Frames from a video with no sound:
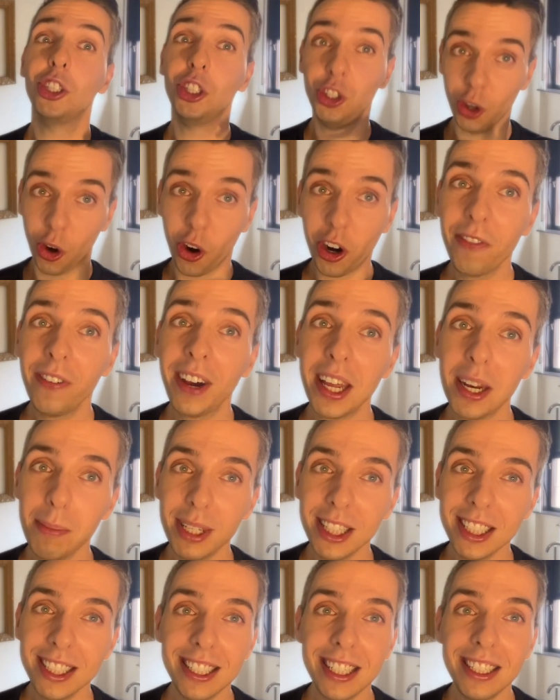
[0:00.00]
Your
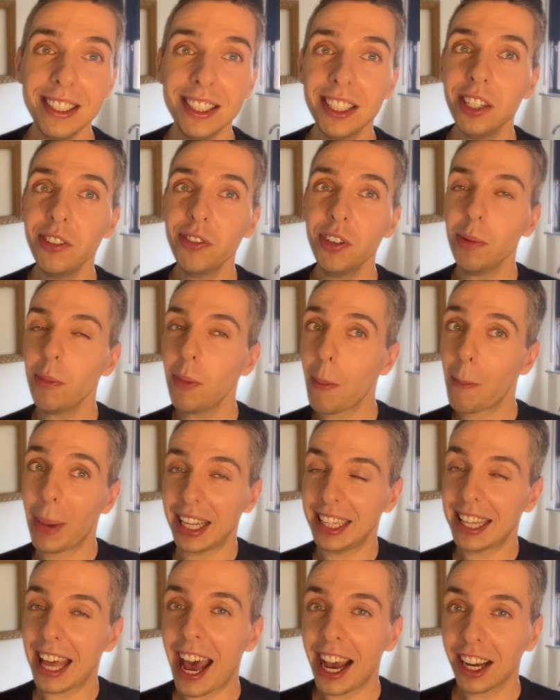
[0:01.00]
vitamin C serum
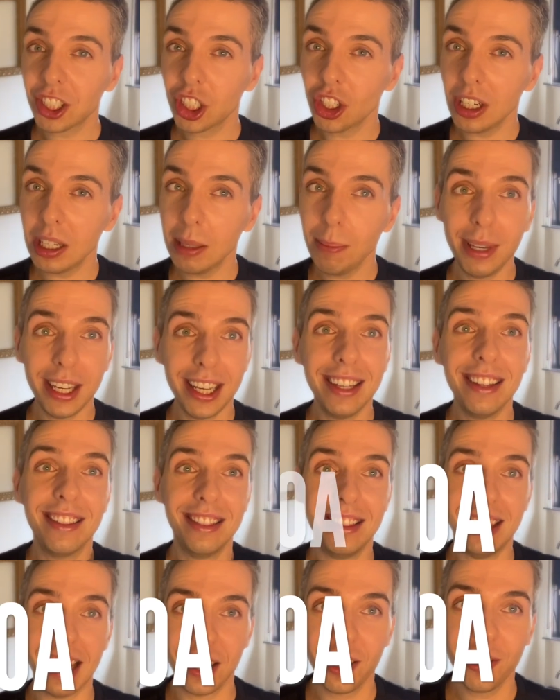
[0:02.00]
might actually be
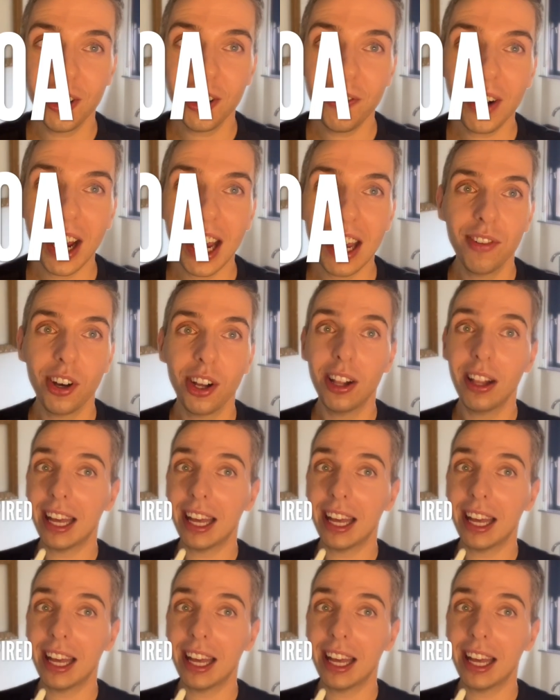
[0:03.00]
dead on arrival,